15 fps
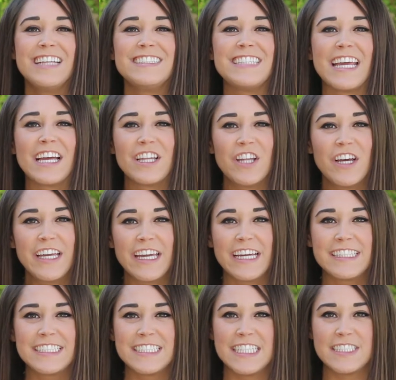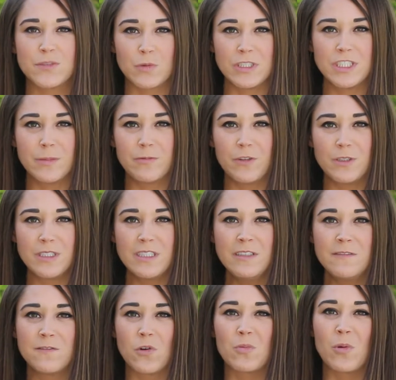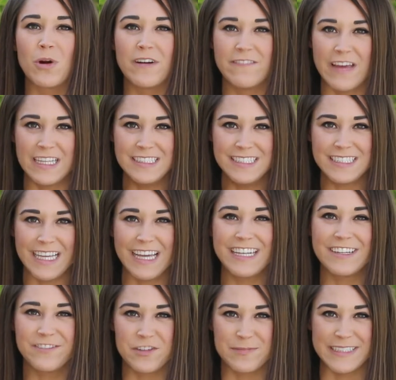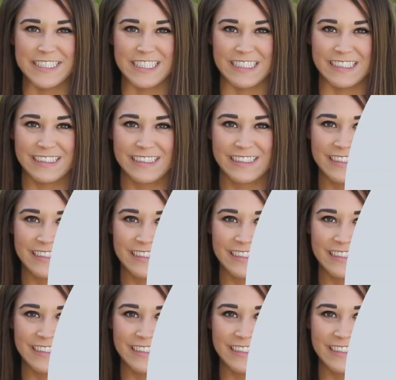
Take a look in today's worship folder for more events and information.